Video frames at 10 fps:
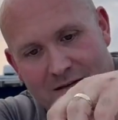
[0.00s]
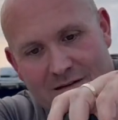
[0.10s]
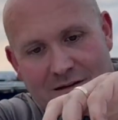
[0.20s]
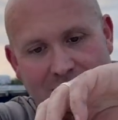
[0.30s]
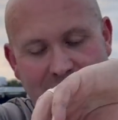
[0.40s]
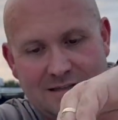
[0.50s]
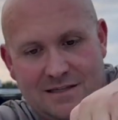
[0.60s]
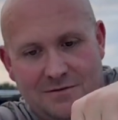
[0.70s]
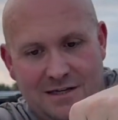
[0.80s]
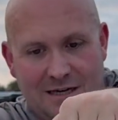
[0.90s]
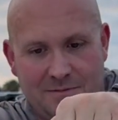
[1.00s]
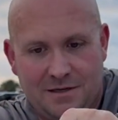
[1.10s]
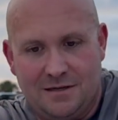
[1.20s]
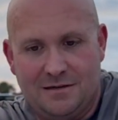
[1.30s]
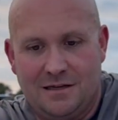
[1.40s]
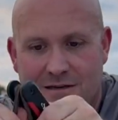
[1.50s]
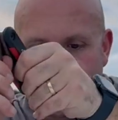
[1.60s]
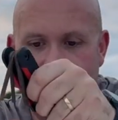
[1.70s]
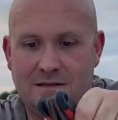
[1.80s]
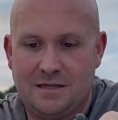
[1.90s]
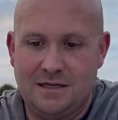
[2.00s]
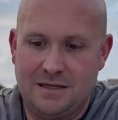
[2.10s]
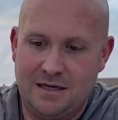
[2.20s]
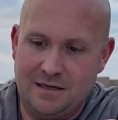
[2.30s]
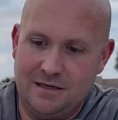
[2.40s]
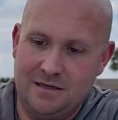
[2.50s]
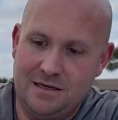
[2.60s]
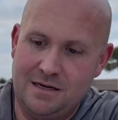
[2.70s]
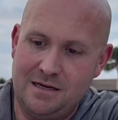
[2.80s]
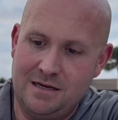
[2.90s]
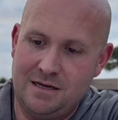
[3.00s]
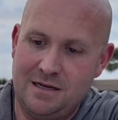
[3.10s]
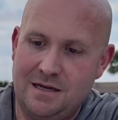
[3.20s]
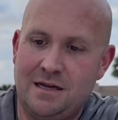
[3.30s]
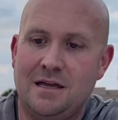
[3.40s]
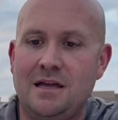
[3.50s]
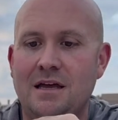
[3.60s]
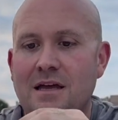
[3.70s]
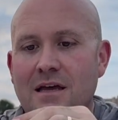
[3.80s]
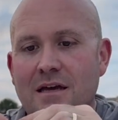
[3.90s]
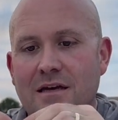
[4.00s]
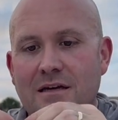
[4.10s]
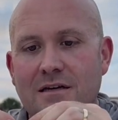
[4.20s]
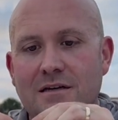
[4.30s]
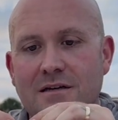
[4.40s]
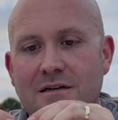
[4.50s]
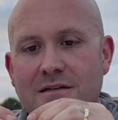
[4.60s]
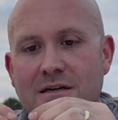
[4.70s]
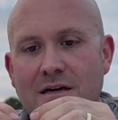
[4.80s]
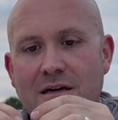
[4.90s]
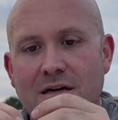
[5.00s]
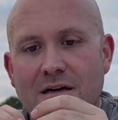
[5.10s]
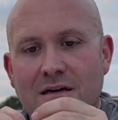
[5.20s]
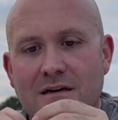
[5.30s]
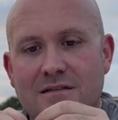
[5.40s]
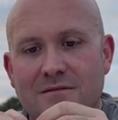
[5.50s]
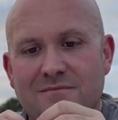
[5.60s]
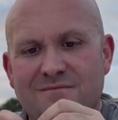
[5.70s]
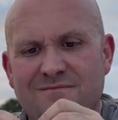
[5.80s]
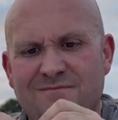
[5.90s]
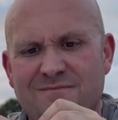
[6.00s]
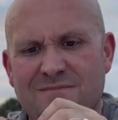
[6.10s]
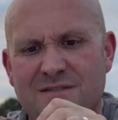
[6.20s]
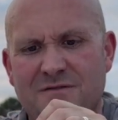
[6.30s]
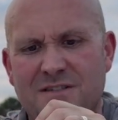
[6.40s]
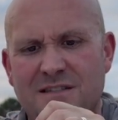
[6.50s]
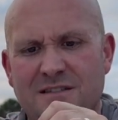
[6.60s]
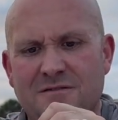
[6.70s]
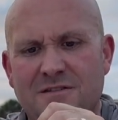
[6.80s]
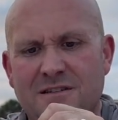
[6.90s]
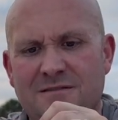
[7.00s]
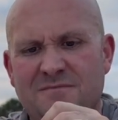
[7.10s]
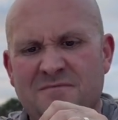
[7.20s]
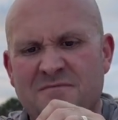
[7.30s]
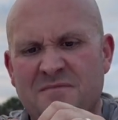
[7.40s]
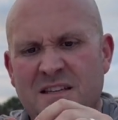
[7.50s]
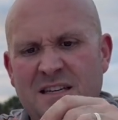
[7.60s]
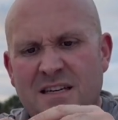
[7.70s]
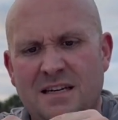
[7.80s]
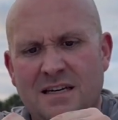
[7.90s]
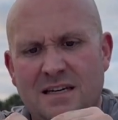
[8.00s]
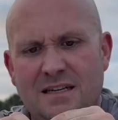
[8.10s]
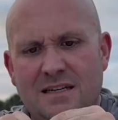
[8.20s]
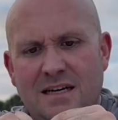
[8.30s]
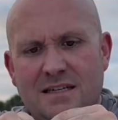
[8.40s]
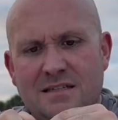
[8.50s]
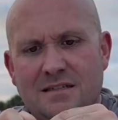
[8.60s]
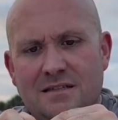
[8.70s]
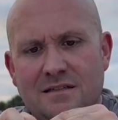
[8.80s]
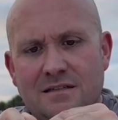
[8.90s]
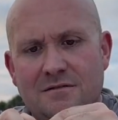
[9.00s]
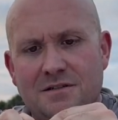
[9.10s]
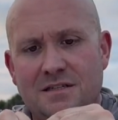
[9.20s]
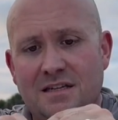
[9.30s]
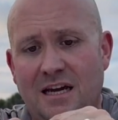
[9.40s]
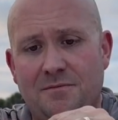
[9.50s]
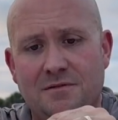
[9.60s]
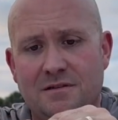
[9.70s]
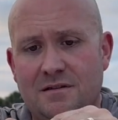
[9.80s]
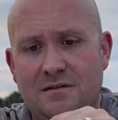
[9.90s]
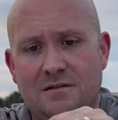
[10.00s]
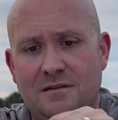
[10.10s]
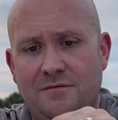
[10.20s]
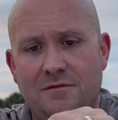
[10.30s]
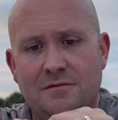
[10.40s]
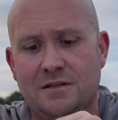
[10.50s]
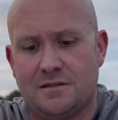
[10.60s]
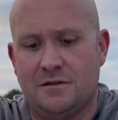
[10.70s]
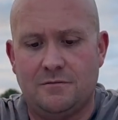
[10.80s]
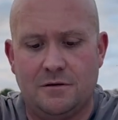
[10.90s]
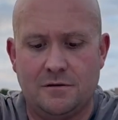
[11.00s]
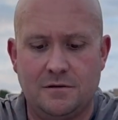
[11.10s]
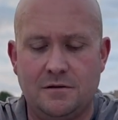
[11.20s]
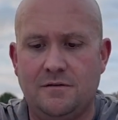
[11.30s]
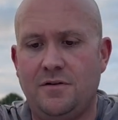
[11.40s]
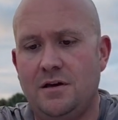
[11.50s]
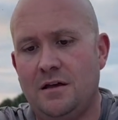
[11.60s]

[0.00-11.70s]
So I can kind of see what happened here now that I'm getting this head out of here. Is got some definitive nastiness in here, which just happens if you run in salt water enough.